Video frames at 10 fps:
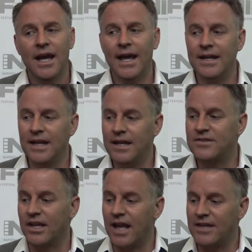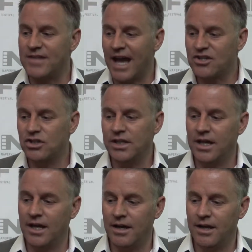And it's actually,
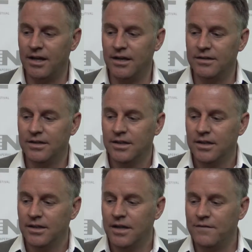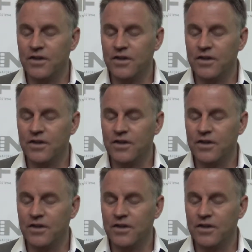it